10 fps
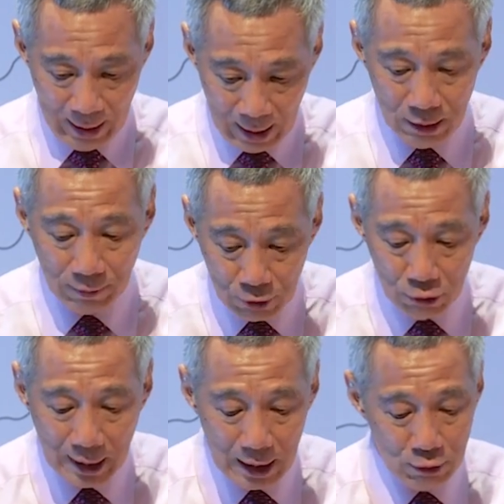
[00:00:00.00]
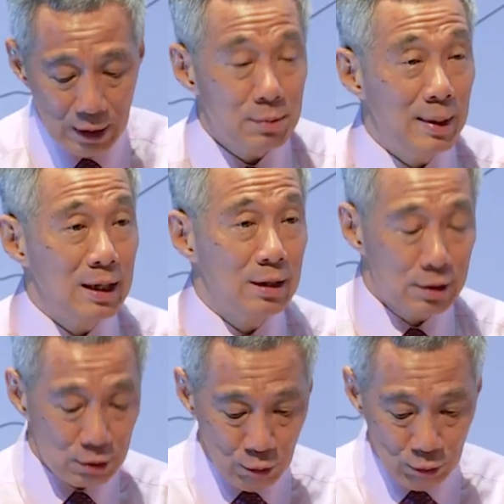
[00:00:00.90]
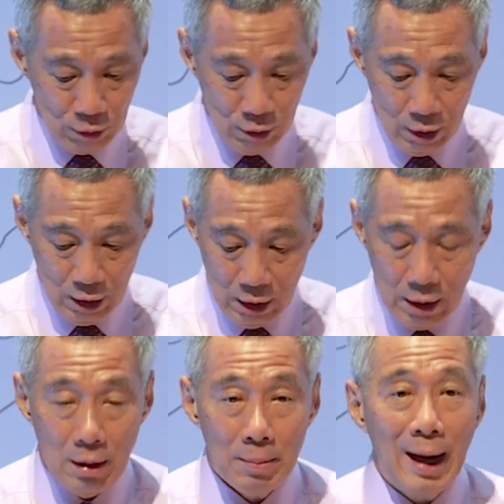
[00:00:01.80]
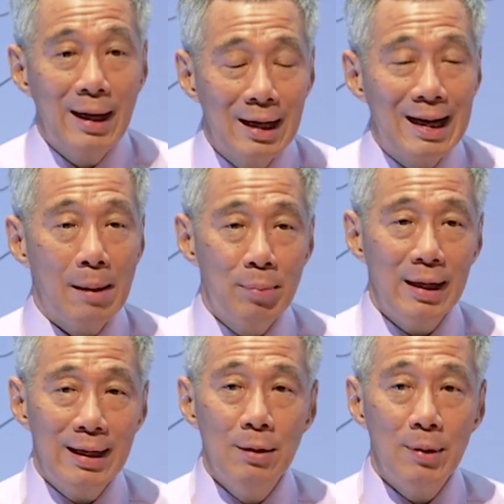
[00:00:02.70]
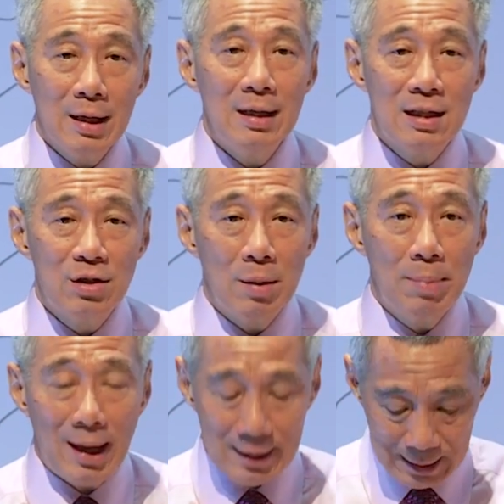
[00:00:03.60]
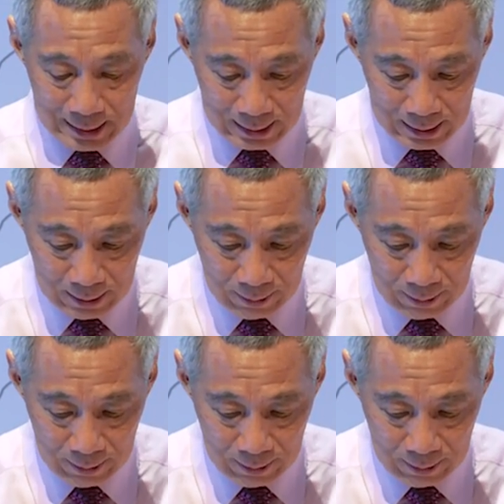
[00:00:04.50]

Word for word: and of Duke NUS Medical School by collaborating with industry partners.